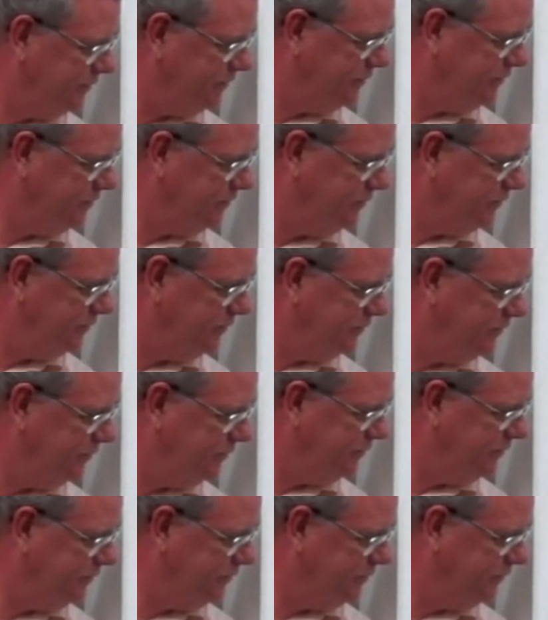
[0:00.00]

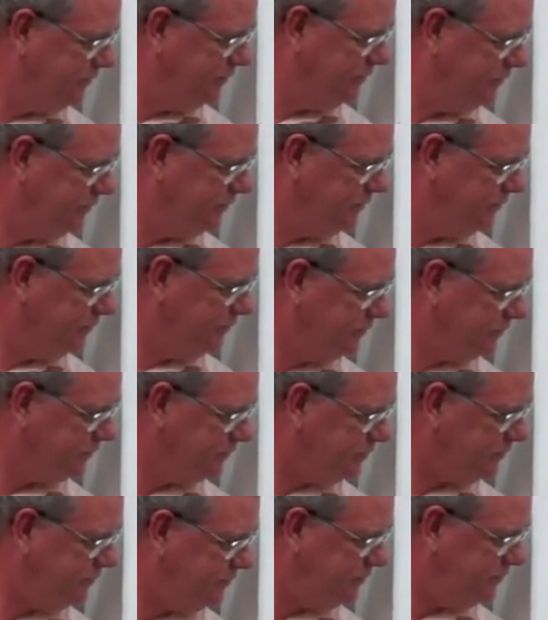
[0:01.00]

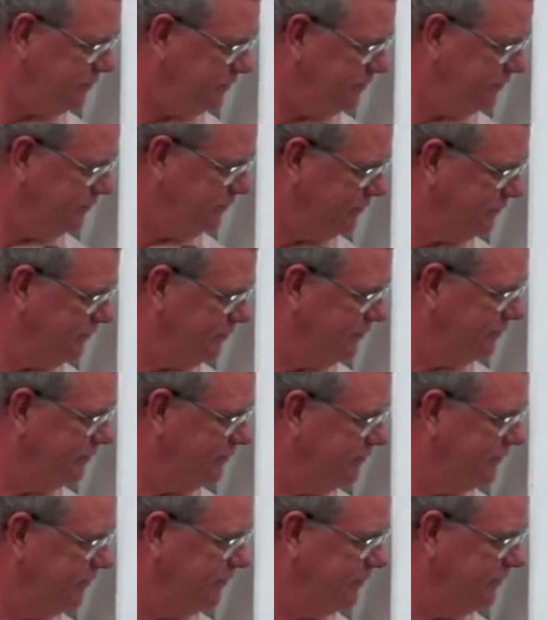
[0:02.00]

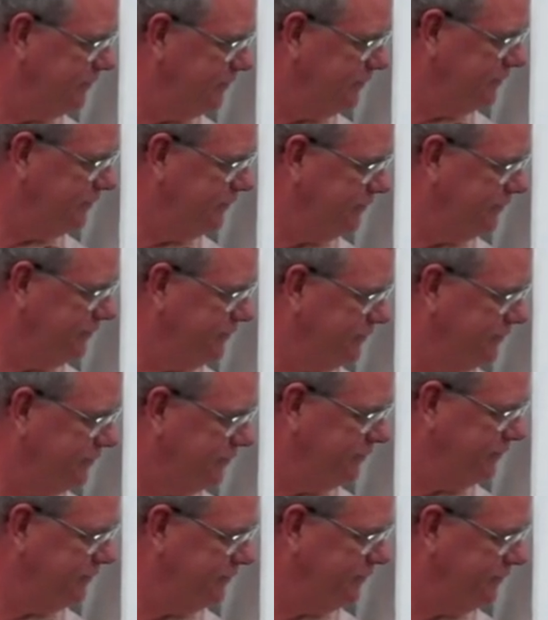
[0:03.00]

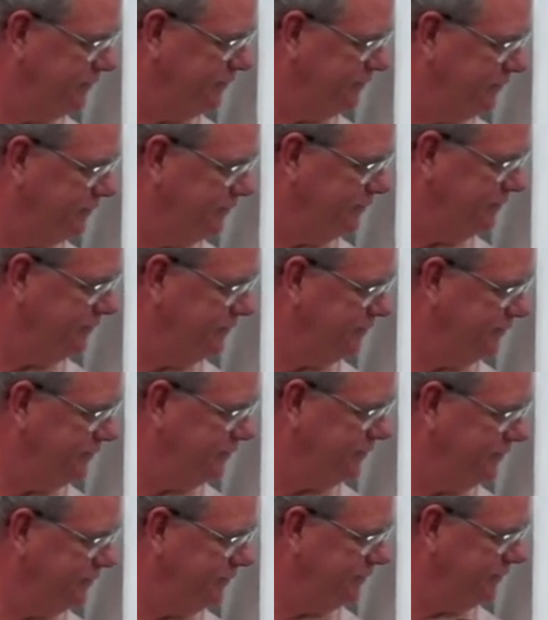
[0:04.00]

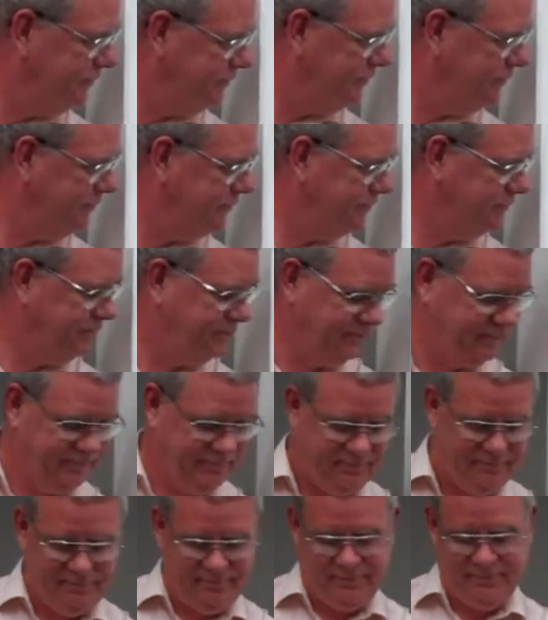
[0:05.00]

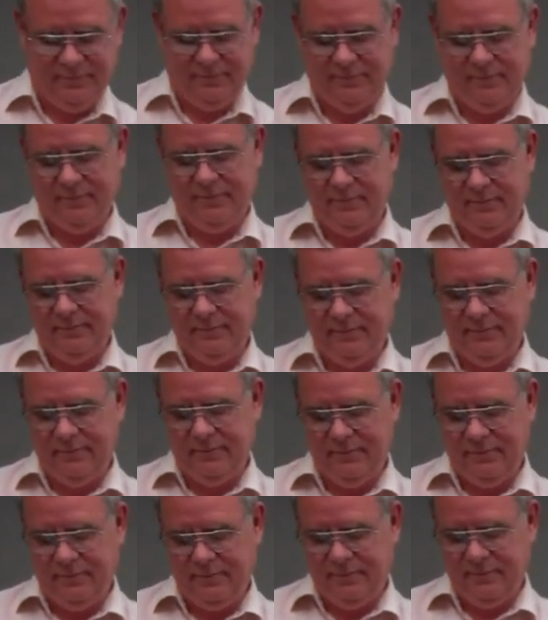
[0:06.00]

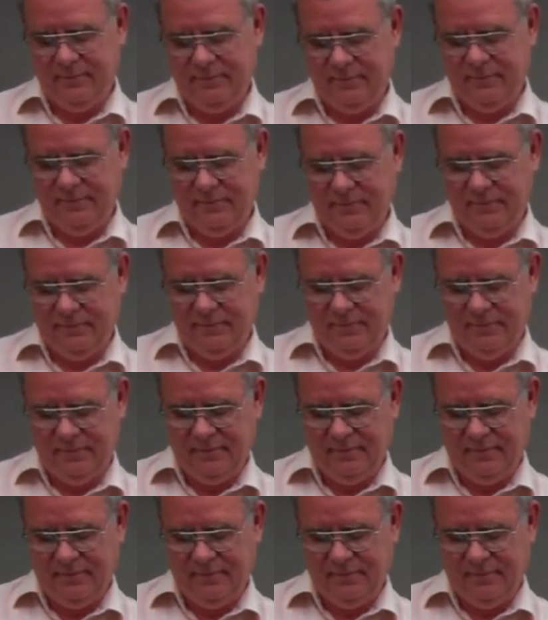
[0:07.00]
(no one is talking)